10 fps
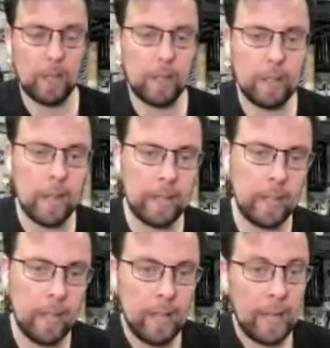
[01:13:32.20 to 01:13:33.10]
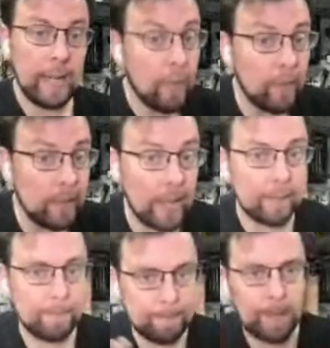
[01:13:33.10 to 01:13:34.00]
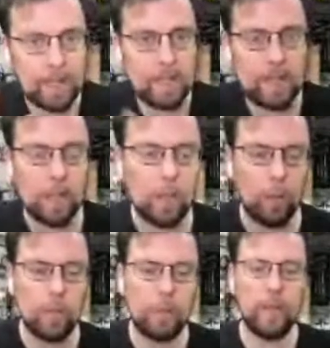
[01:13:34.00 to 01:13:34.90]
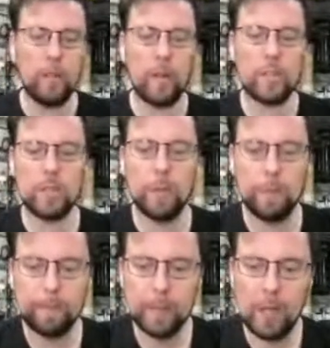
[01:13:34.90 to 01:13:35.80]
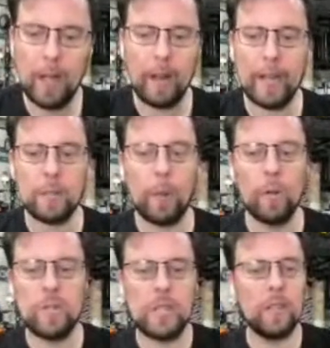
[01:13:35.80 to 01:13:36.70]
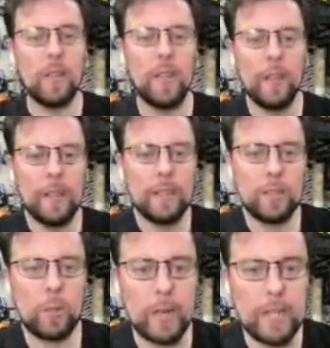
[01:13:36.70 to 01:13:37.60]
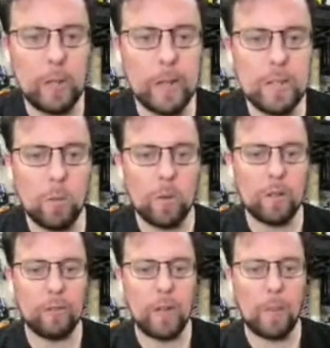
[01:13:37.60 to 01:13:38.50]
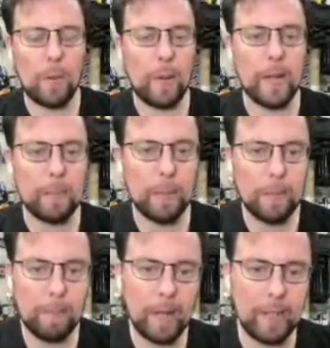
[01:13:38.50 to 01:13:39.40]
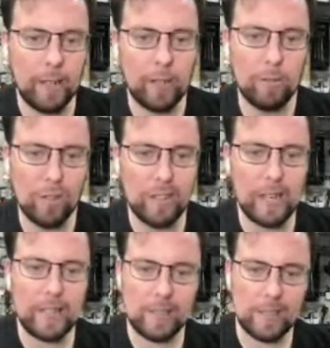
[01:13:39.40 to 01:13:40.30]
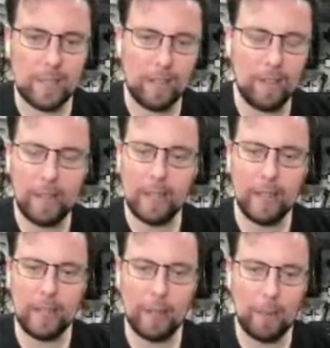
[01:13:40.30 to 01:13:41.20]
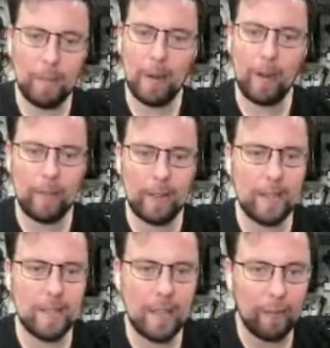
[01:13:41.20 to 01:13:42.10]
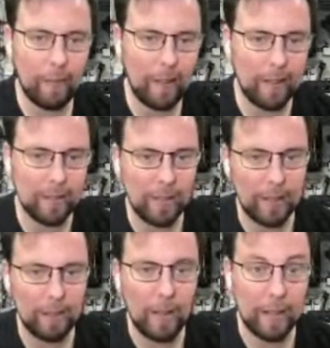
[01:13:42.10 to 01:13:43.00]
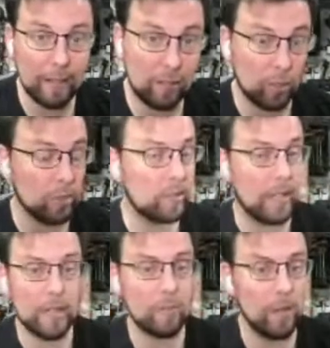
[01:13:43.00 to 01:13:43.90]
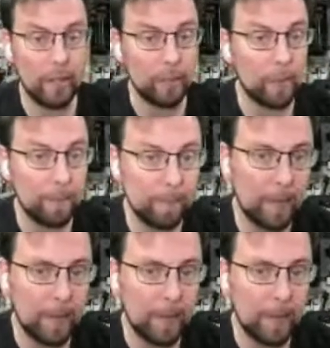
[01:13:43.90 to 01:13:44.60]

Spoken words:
And even then, it's still going to be questionable, as opposed to 20 quid's worth of copper pipe, and you can run it externally and it'll be perfectly safe. and just as reliable,